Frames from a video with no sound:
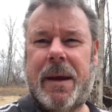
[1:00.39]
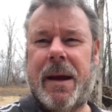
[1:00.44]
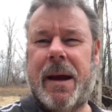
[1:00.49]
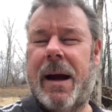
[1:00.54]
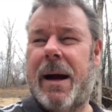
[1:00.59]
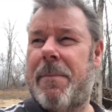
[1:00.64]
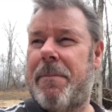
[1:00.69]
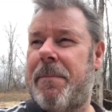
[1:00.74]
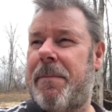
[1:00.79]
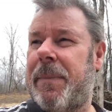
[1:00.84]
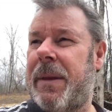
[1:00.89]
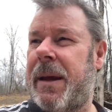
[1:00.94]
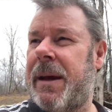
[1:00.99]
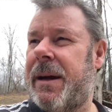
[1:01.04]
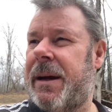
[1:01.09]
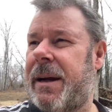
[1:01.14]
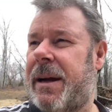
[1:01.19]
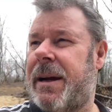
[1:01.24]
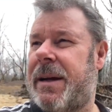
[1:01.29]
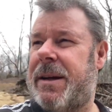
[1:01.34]
Um,
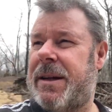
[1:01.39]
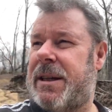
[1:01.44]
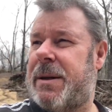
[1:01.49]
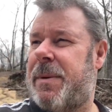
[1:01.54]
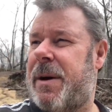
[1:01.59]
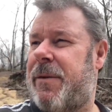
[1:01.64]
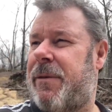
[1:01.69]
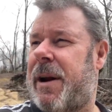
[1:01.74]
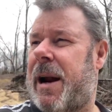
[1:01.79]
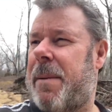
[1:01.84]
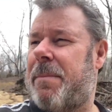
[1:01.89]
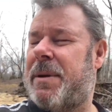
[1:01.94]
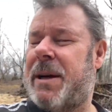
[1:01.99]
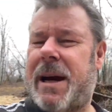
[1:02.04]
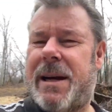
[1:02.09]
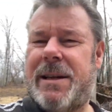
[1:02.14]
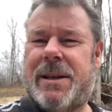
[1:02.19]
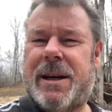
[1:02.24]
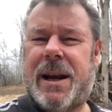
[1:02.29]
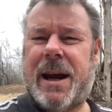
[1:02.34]
just a bit of an
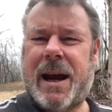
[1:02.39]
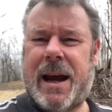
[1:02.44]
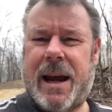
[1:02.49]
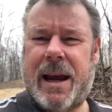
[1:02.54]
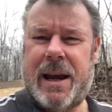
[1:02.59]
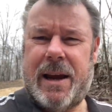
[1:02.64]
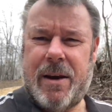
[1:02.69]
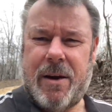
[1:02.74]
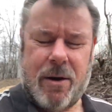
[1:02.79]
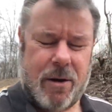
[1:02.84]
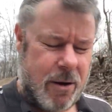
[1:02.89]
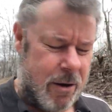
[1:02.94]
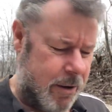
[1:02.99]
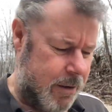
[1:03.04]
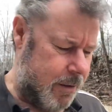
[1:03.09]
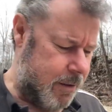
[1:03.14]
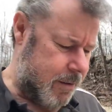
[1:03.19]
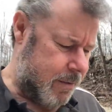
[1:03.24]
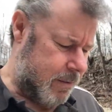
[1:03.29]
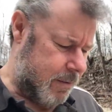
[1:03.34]
update today
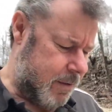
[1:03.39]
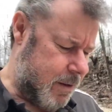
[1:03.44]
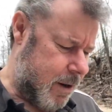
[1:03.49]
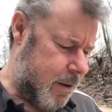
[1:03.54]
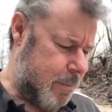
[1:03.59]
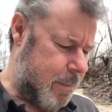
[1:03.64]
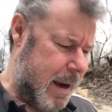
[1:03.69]
on, on